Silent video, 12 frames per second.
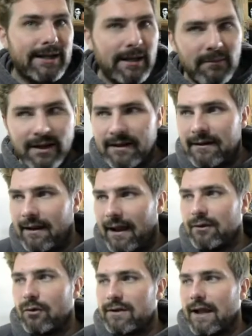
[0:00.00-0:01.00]
them in,
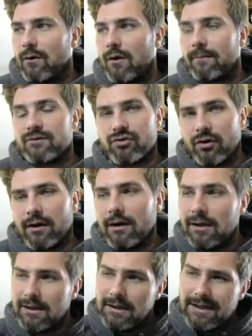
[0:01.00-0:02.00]
and your deck becomes stronger.
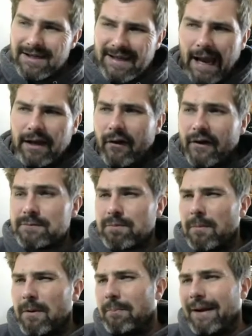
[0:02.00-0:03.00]
Canines
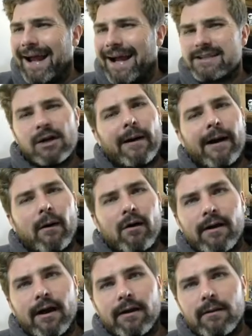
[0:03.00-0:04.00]
probably plateau out
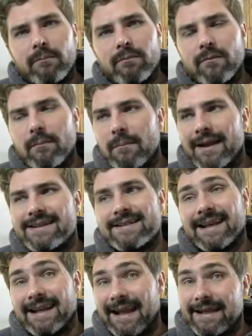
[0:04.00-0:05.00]
around mid to
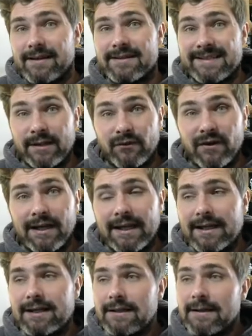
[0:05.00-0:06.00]
late Silver
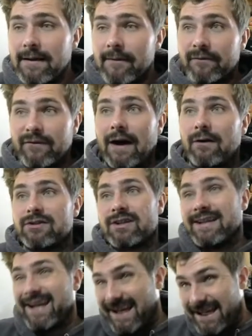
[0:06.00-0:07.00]
League. Valks
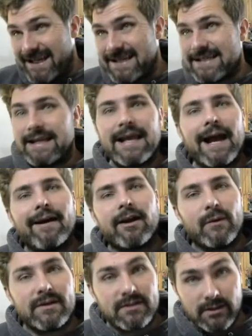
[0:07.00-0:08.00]
can easily carry
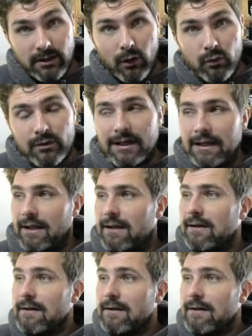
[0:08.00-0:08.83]
you into Gold League.